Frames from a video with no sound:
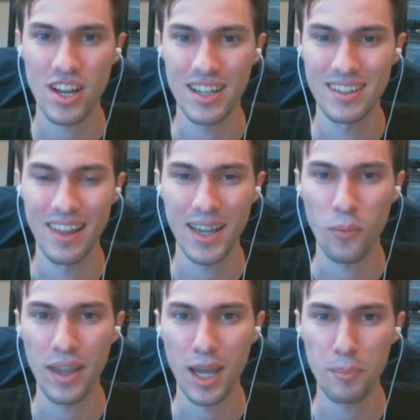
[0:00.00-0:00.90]
I'd like
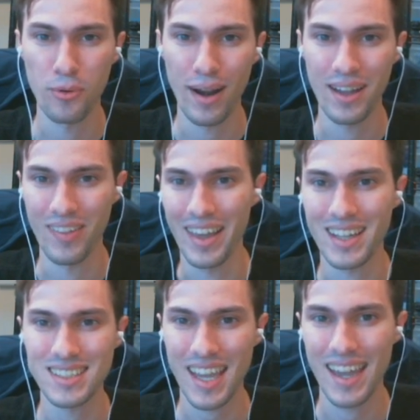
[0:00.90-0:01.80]
wake up around like
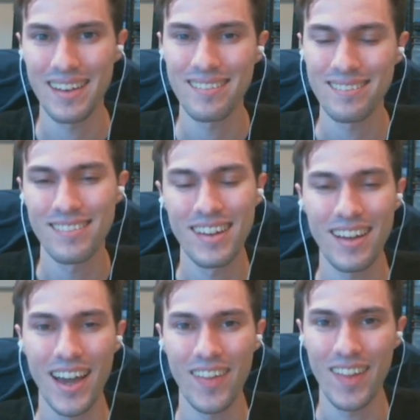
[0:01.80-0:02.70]
10
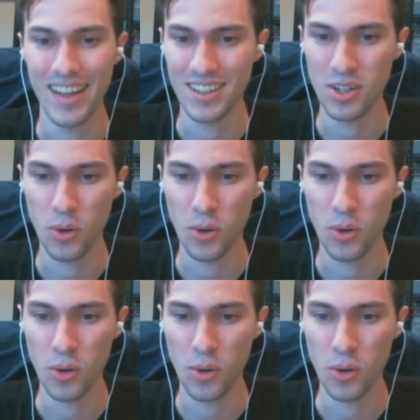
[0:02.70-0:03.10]
and then,